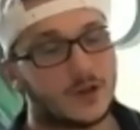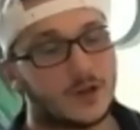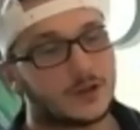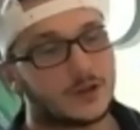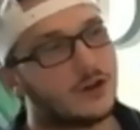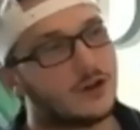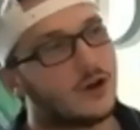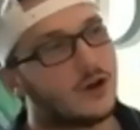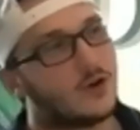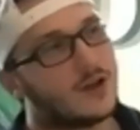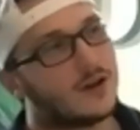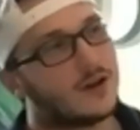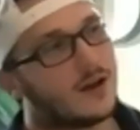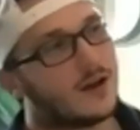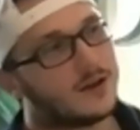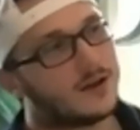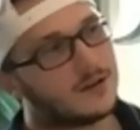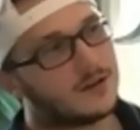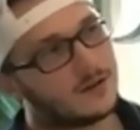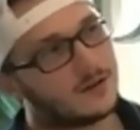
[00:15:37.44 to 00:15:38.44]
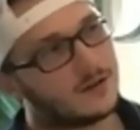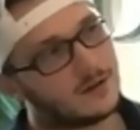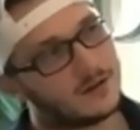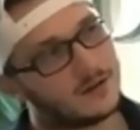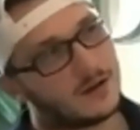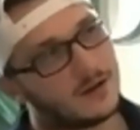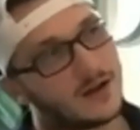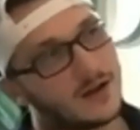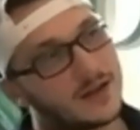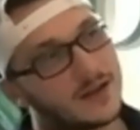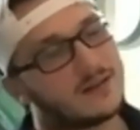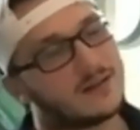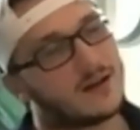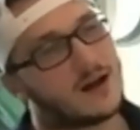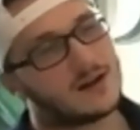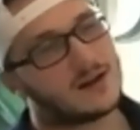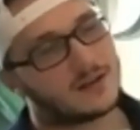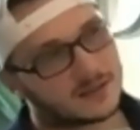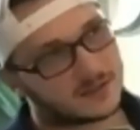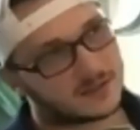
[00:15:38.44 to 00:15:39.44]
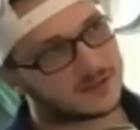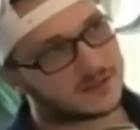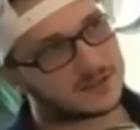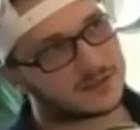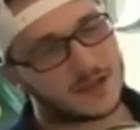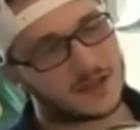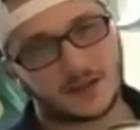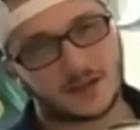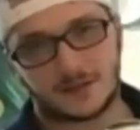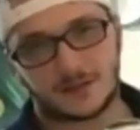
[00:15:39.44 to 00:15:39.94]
You know, and I, I can honestly say